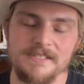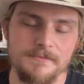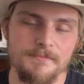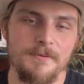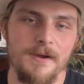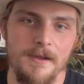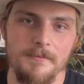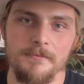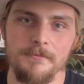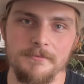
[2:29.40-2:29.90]

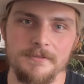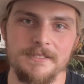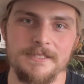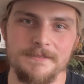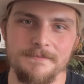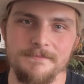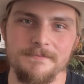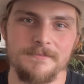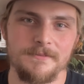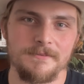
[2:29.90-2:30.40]

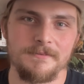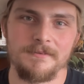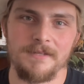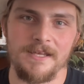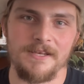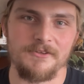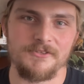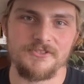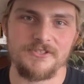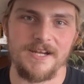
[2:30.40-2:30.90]
probably
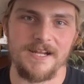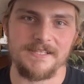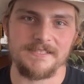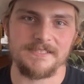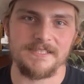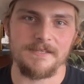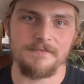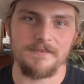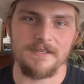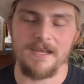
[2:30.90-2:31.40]

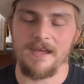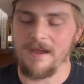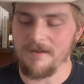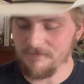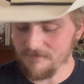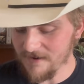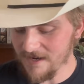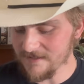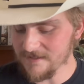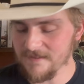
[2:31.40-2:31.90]
Inostrancevia. I
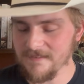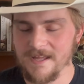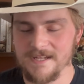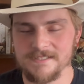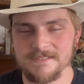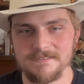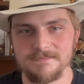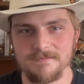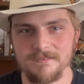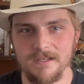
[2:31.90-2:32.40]
find that
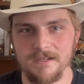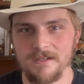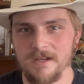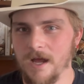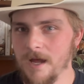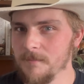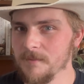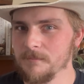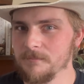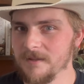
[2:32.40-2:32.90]
that's
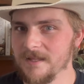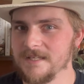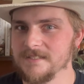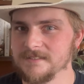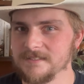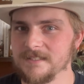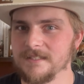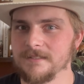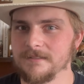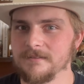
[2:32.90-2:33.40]

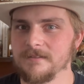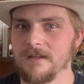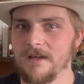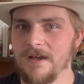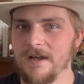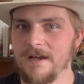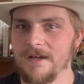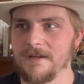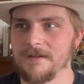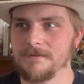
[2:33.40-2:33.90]
commonplace in
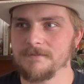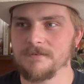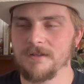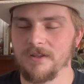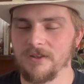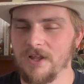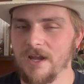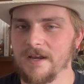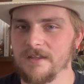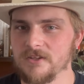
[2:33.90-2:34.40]
a
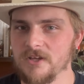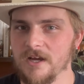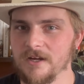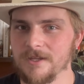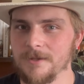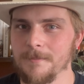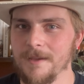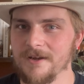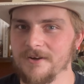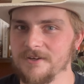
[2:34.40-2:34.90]
lot of
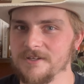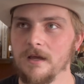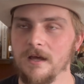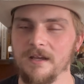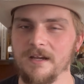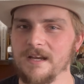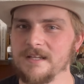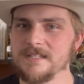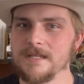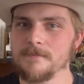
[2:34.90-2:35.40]
documentaries. A
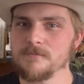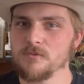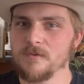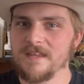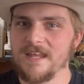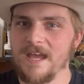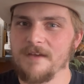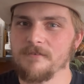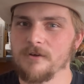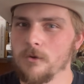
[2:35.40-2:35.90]
lot of times when
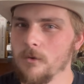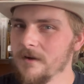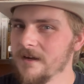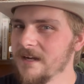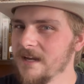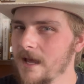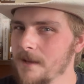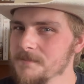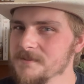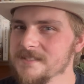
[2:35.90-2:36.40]
they have a
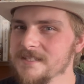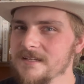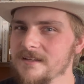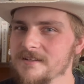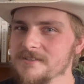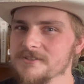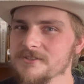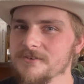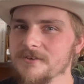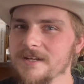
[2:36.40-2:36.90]
Gorgonopsid
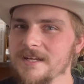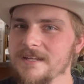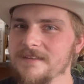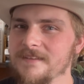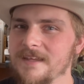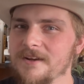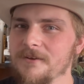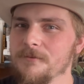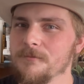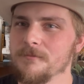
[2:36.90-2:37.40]
on screen,
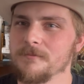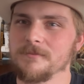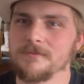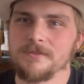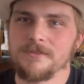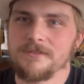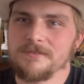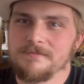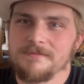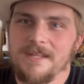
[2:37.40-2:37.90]
they
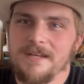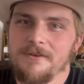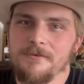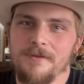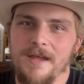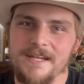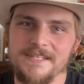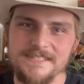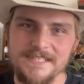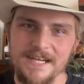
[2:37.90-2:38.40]

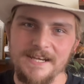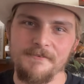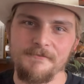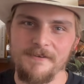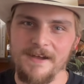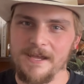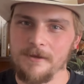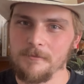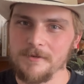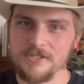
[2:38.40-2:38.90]
don't
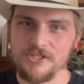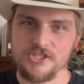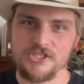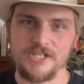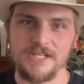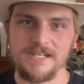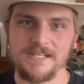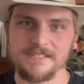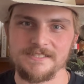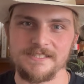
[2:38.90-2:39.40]
identify which
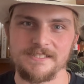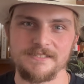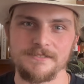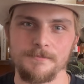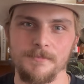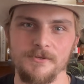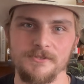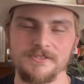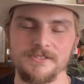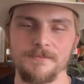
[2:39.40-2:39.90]
genus it's
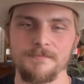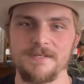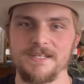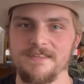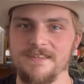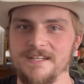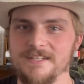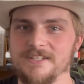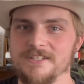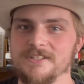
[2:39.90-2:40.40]
supposed to be.
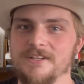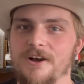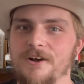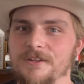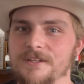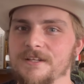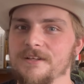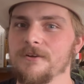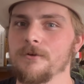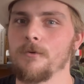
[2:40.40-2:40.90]
They just
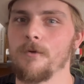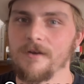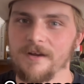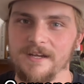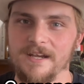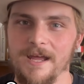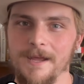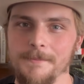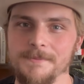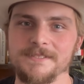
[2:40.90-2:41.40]
call it a
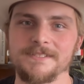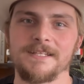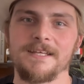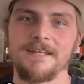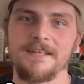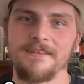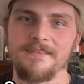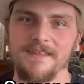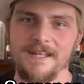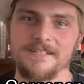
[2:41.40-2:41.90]
Gorgonops.
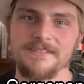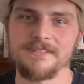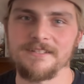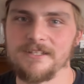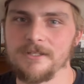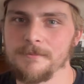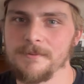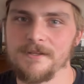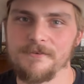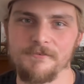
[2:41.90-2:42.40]
That's a
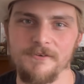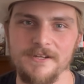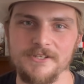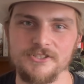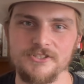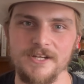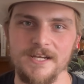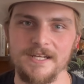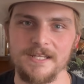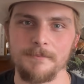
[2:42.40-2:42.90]
little bit
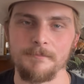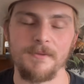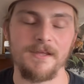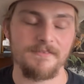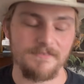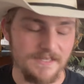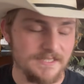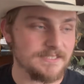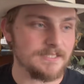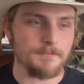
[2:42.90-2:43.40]
frustrating,
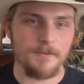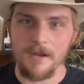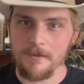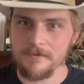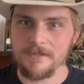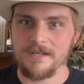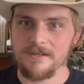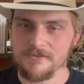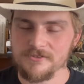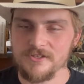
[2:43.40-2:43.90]
but this is
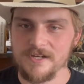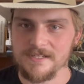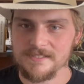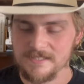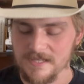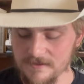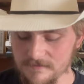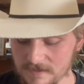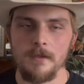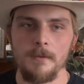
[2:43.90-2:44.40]
probably
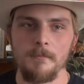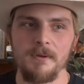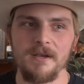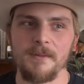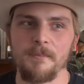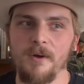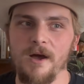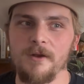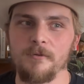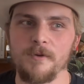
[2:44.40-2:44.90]
Inostrancevia. But
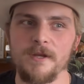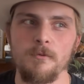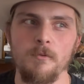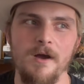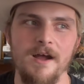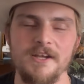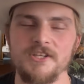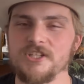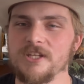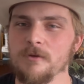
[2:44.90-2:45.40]
upon
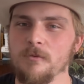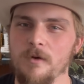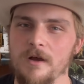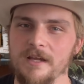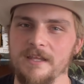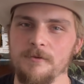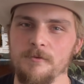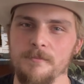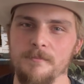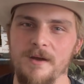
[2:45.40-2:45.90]
rewatching
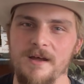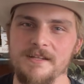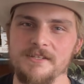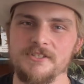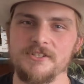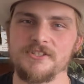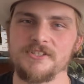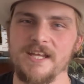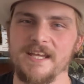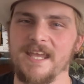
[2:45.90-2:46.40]
Walking with
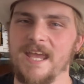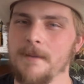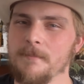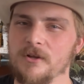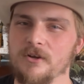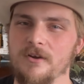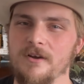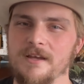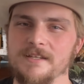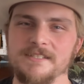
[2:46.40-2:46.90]
Monsters, I came
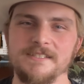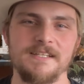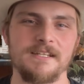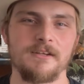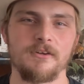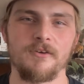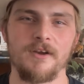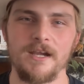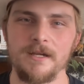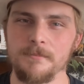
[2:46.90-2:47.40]
across an
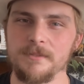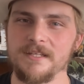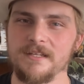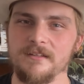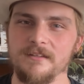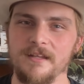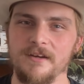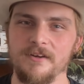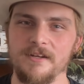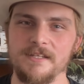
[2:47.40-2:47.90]
incredibly
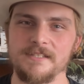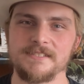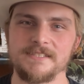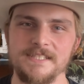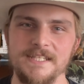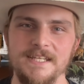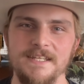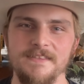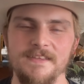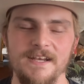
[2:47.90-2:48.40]
hilarious
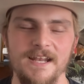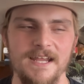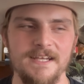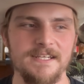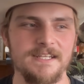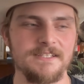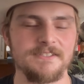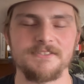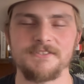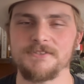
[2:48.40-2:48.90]
scene that I
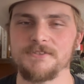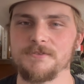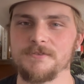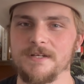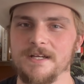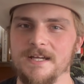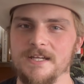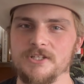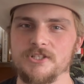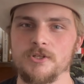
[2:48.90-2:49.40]
need
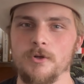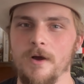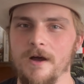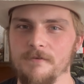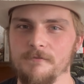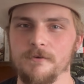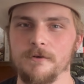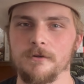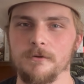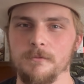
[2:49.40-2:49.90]
to show
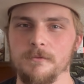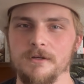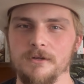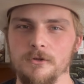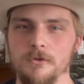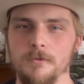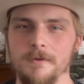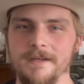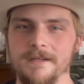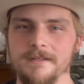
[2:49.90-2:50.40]
off real
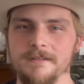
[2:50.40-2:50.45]
quick.